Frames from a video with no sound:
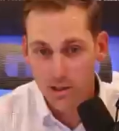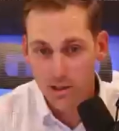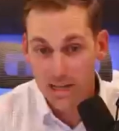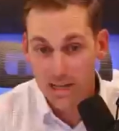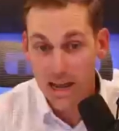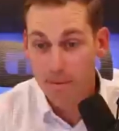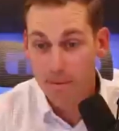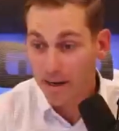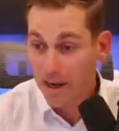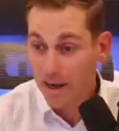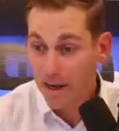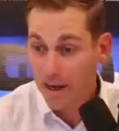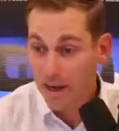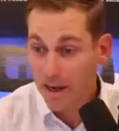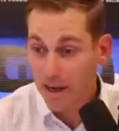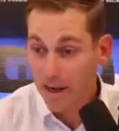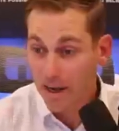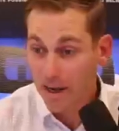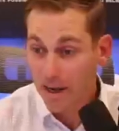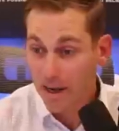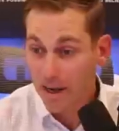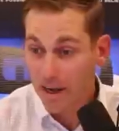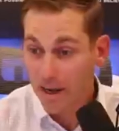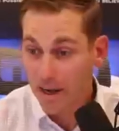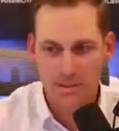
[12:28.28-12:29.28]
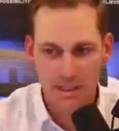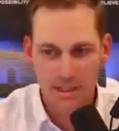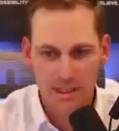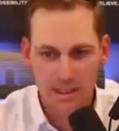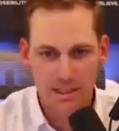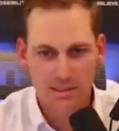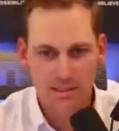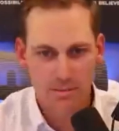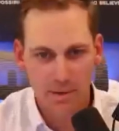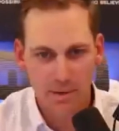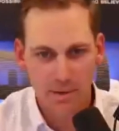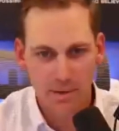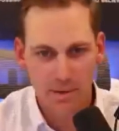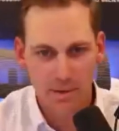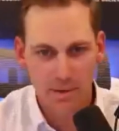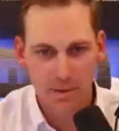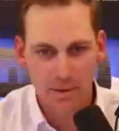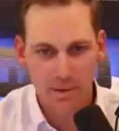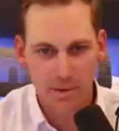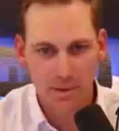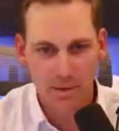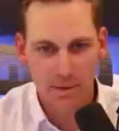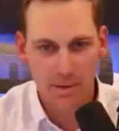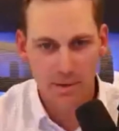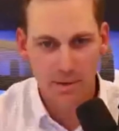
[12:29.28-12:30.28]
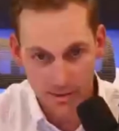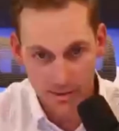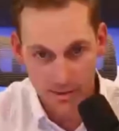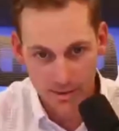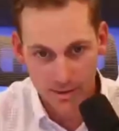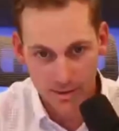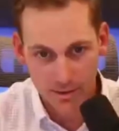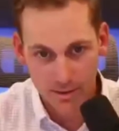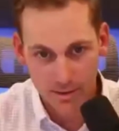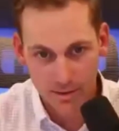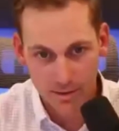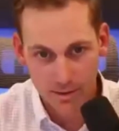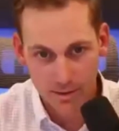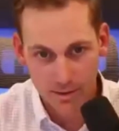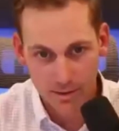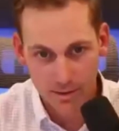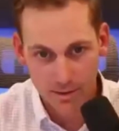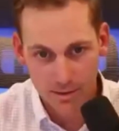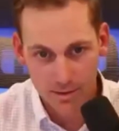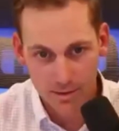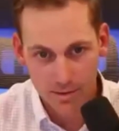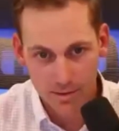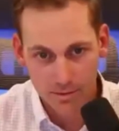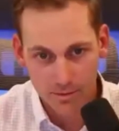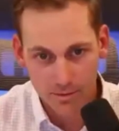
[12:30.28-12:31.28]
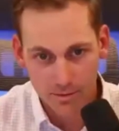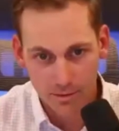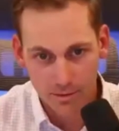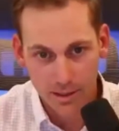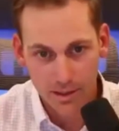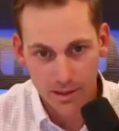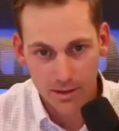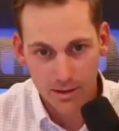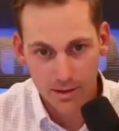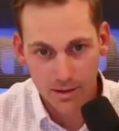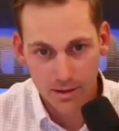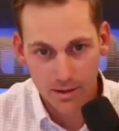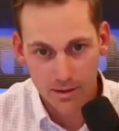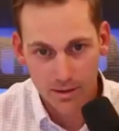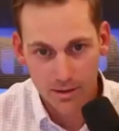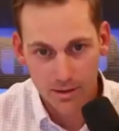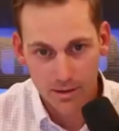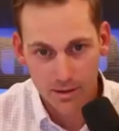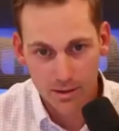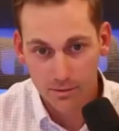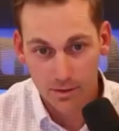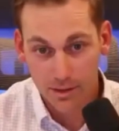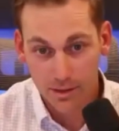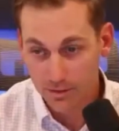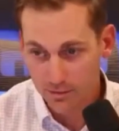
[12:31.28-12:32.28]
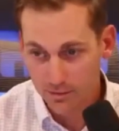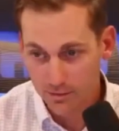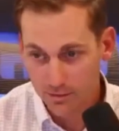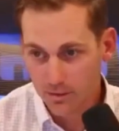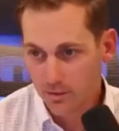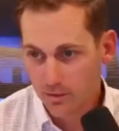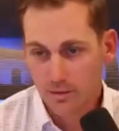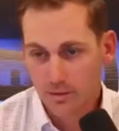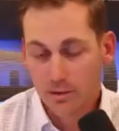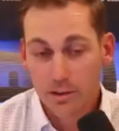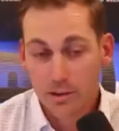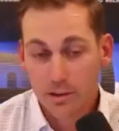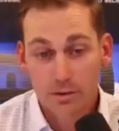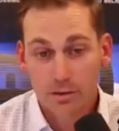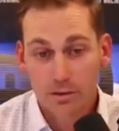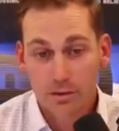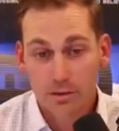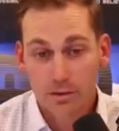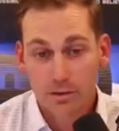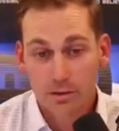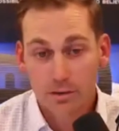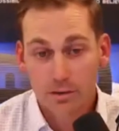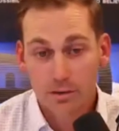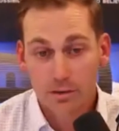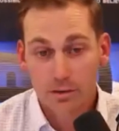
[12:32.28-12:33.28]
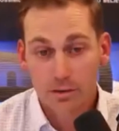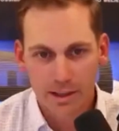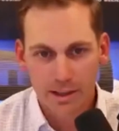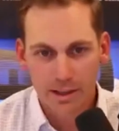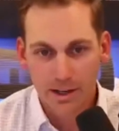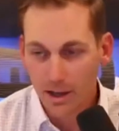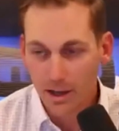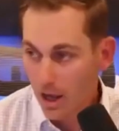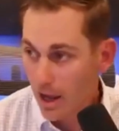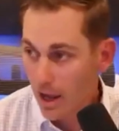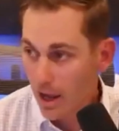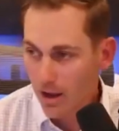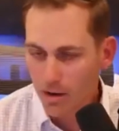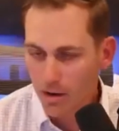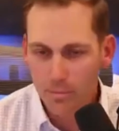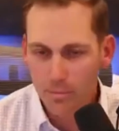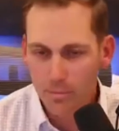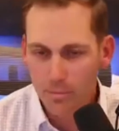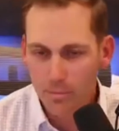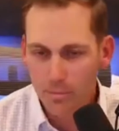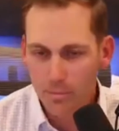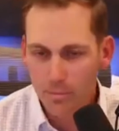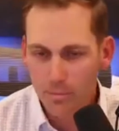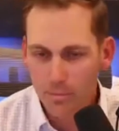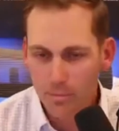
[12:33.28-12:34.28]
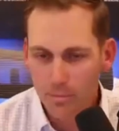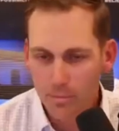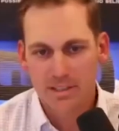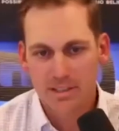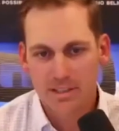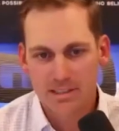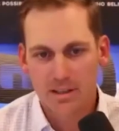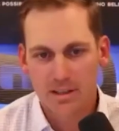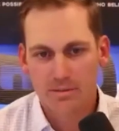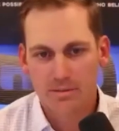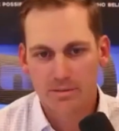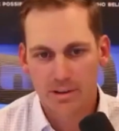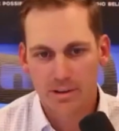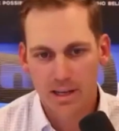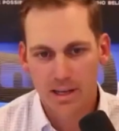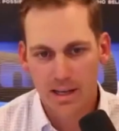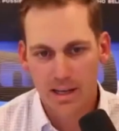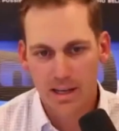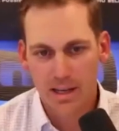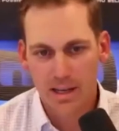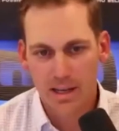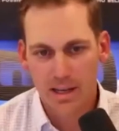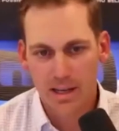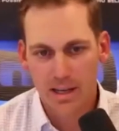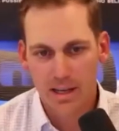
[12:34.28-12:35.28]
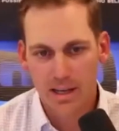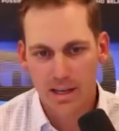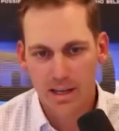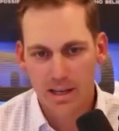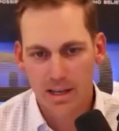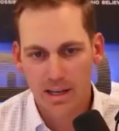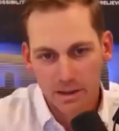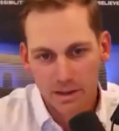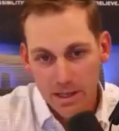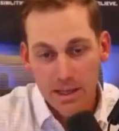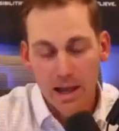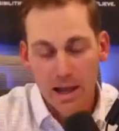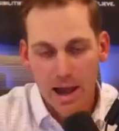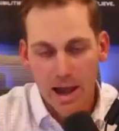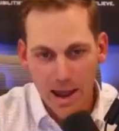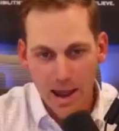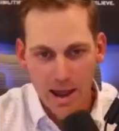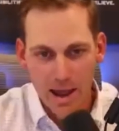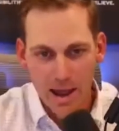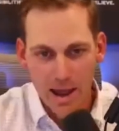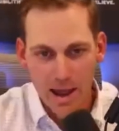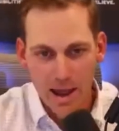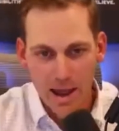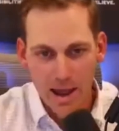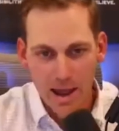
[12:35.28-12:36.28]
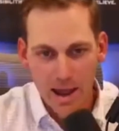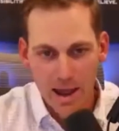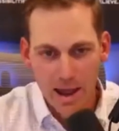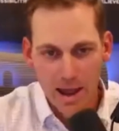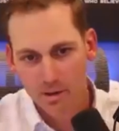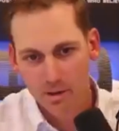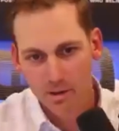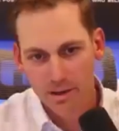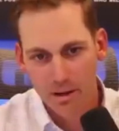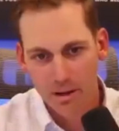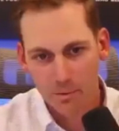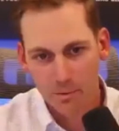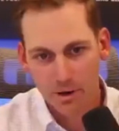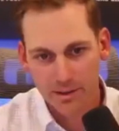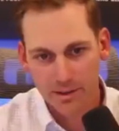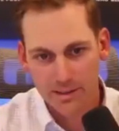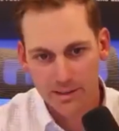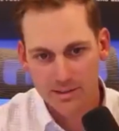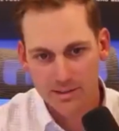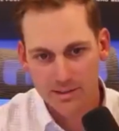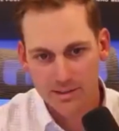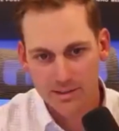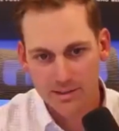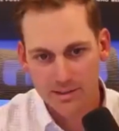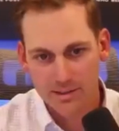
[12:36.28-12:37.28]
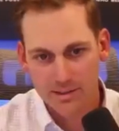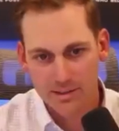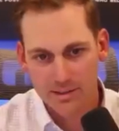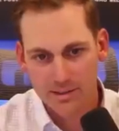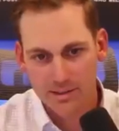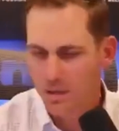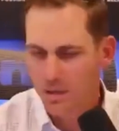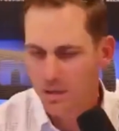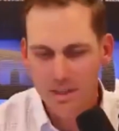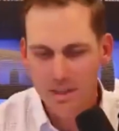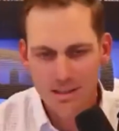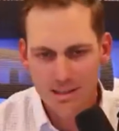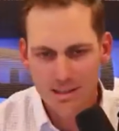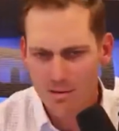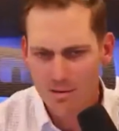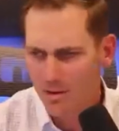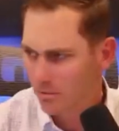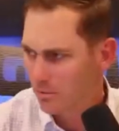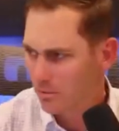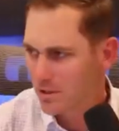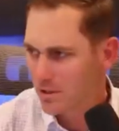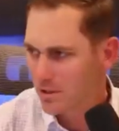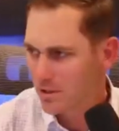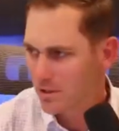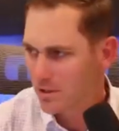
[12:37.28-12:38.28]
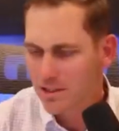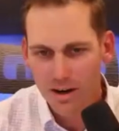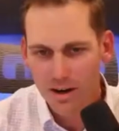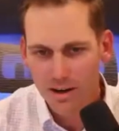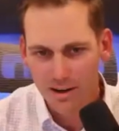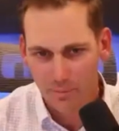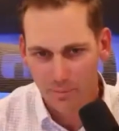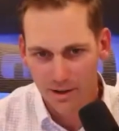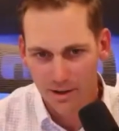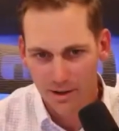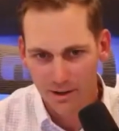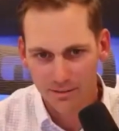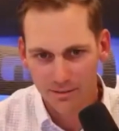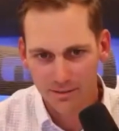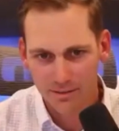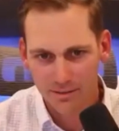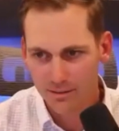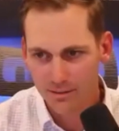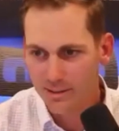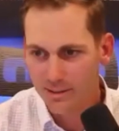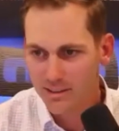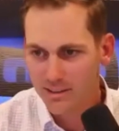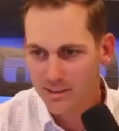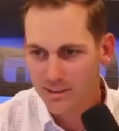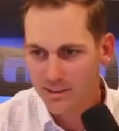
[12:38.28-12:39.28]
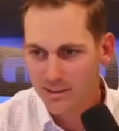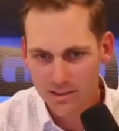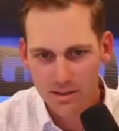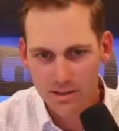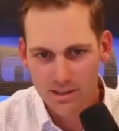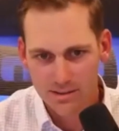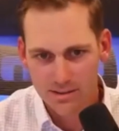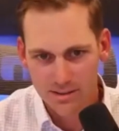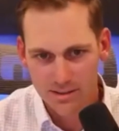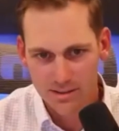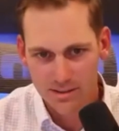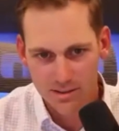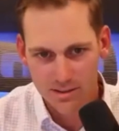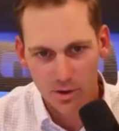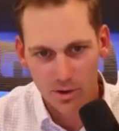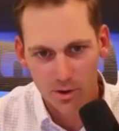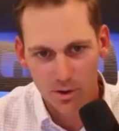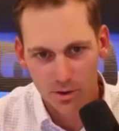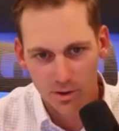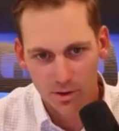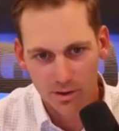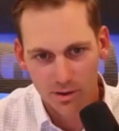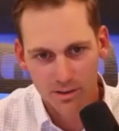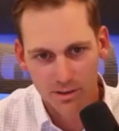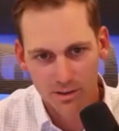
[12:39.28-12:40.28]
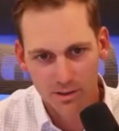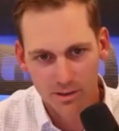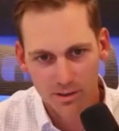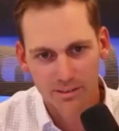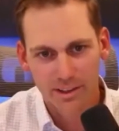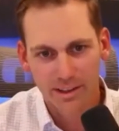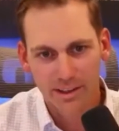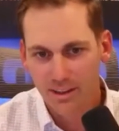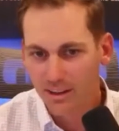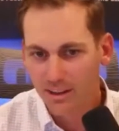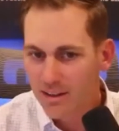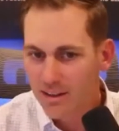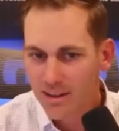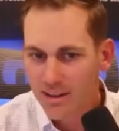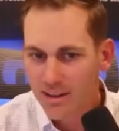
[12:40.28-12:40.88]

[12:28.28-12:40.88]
and I almost did it to myself again. Right? Like, literally. Like, I almost did it to myself again. Luckily, I have that support network that's like, dude, what are you doing? What are you talking about? Let's do this. Let's roll. Like,